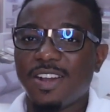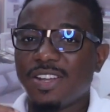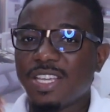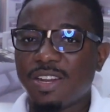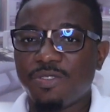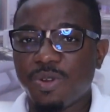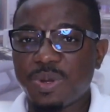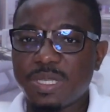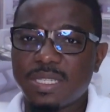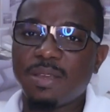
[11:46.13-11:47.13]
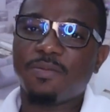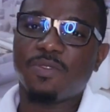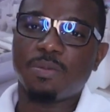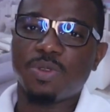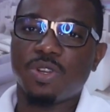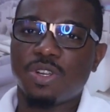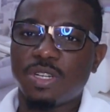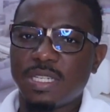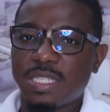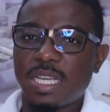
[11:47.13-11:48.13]
or you can request them from
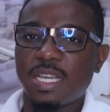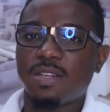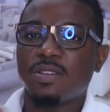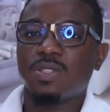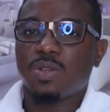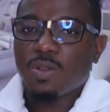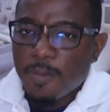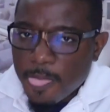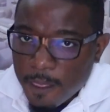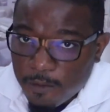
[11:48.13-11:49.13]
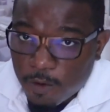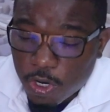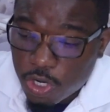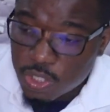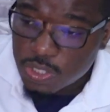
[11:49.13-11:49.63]
your designer. So for